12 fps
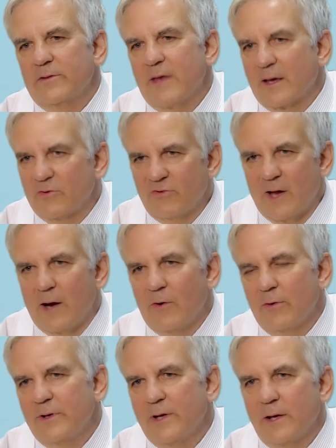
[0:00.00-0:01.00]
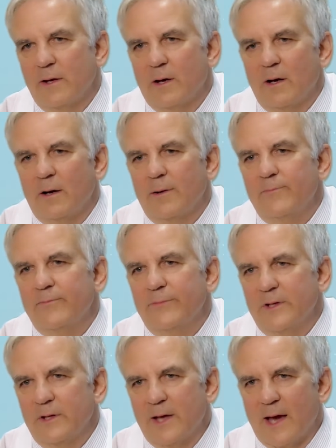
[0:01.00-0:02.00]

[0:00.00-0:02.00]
take a shower in the